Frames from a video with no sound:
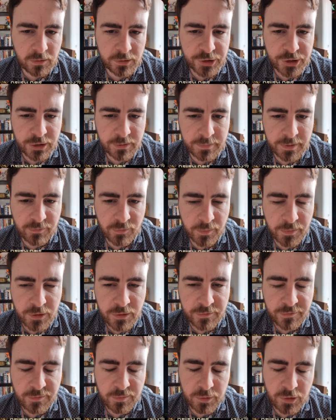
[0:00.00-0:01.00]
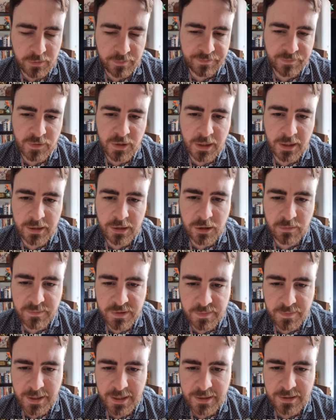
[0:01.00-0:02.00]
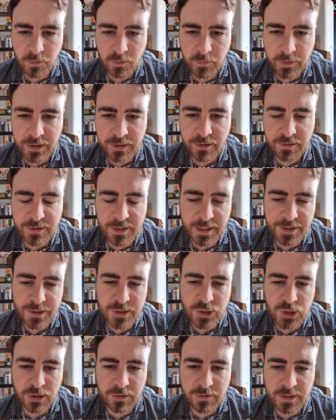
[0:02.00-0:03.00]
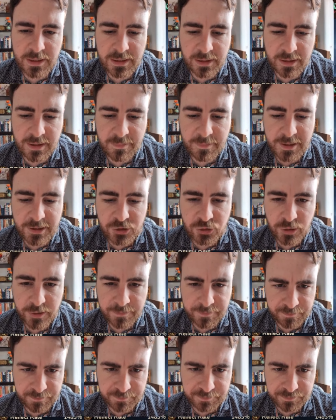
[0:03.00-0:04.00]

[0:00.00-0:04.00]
Shield been removed, but comes back with thanks to Cleopatra.